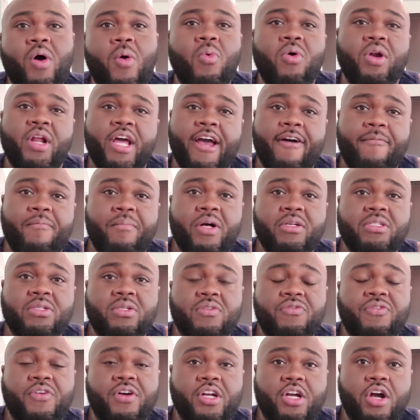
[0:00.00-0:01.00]
I want to have
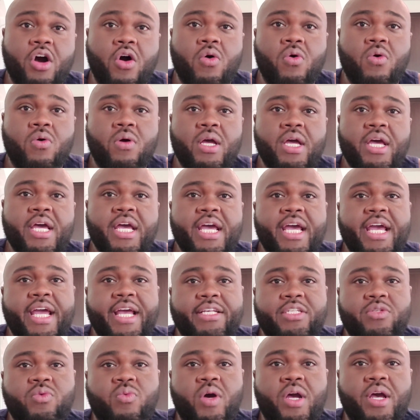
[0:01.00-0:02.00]
muscles for go
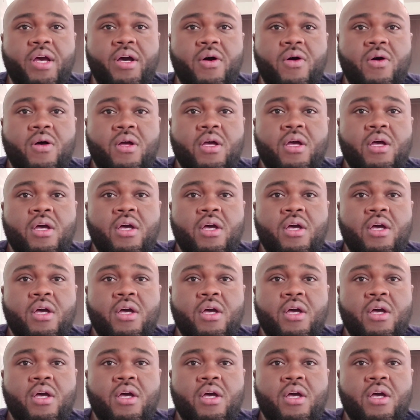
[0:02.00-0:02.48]
as well.